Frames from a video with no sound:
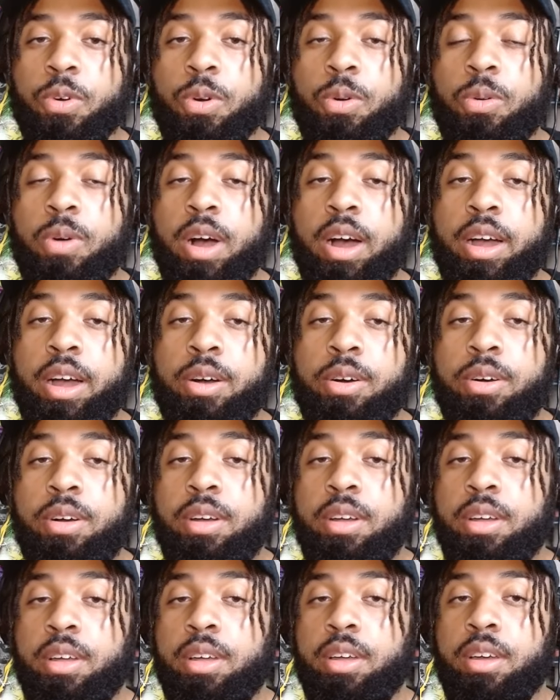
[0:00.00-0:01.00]
for a
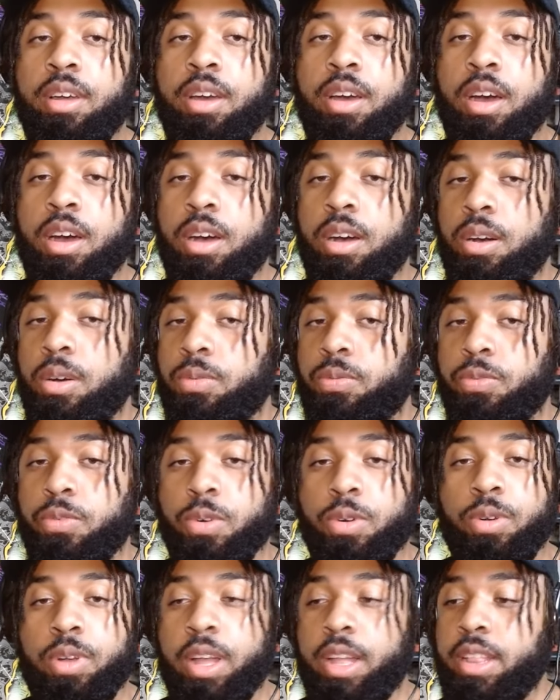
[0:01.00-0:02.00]
while
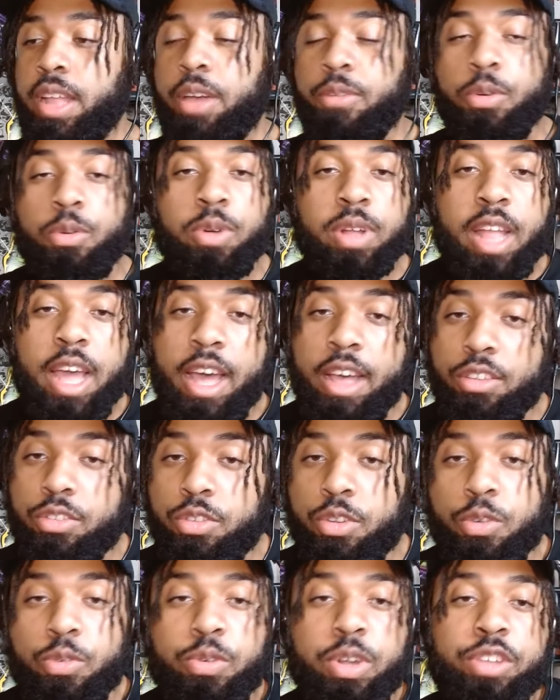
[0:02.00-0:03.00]
uh, for and everyone
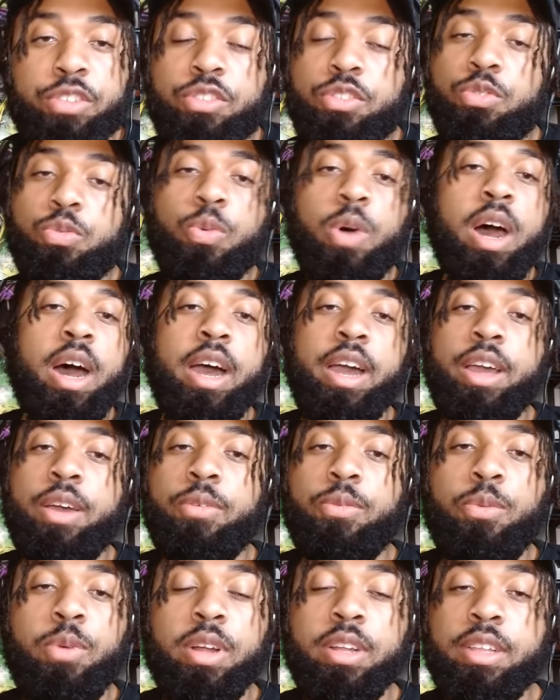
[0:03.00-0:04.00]
has their reasons
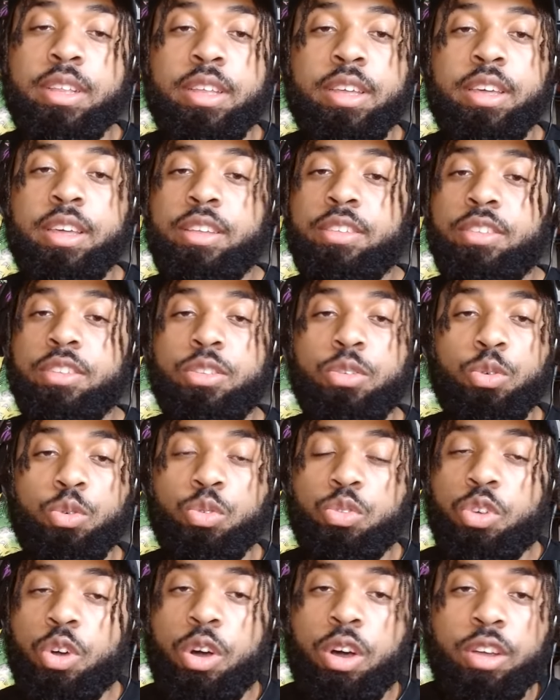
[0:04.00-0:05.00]
why what it is
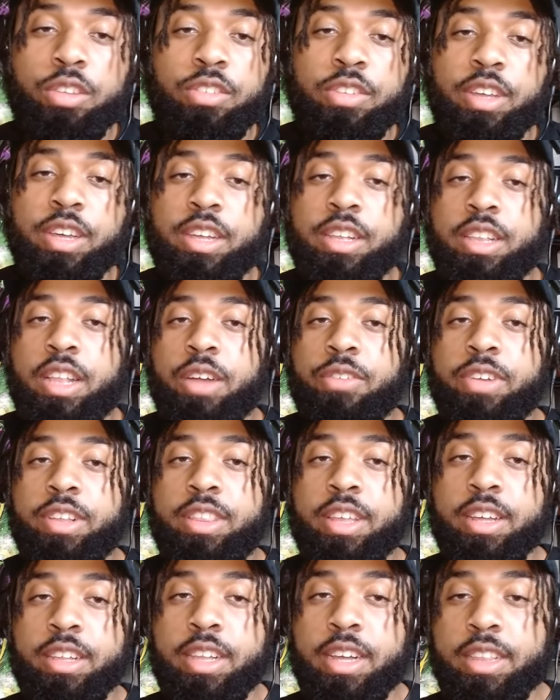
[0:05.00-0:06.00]
and who's causing it and
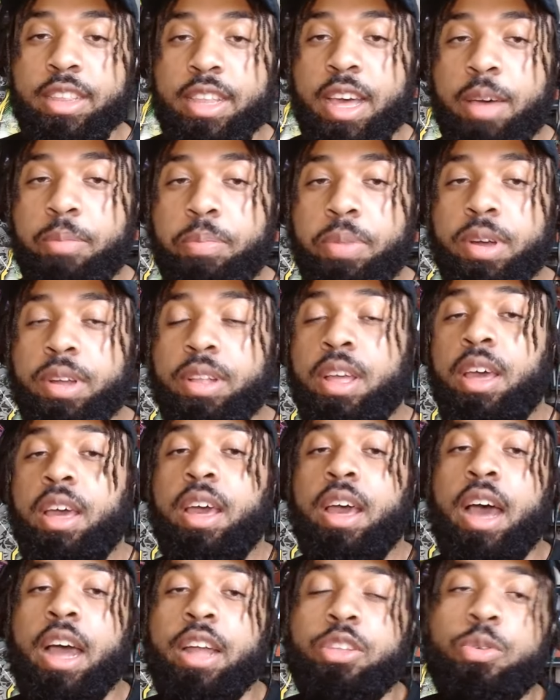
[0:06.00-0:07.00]
everything like that
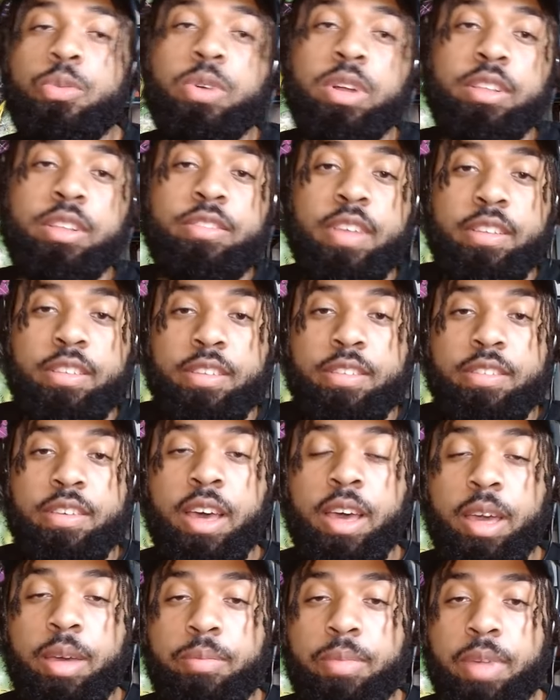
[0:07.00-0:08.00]
but i do want to take
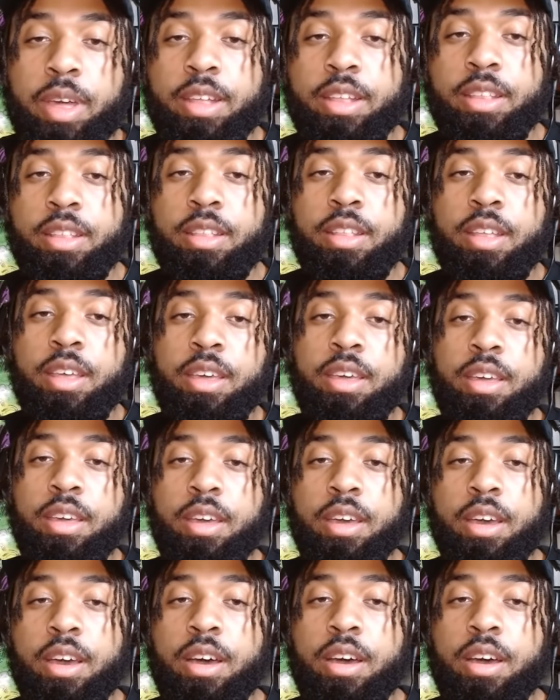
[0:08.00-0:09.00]
the time and
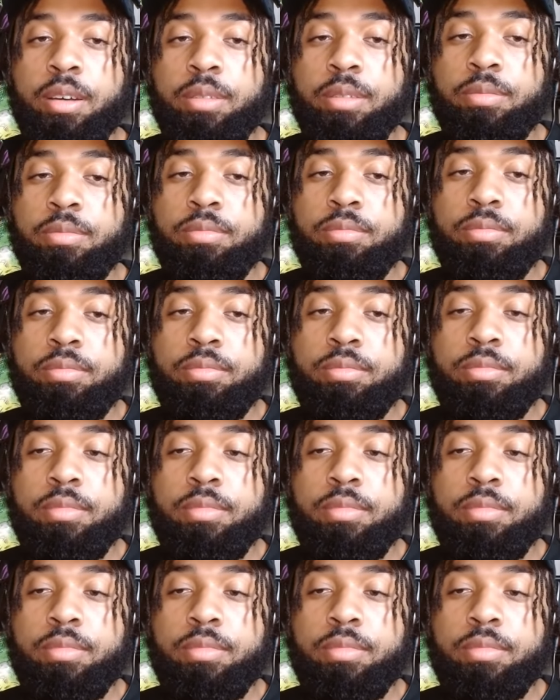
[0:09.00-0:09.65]
uh,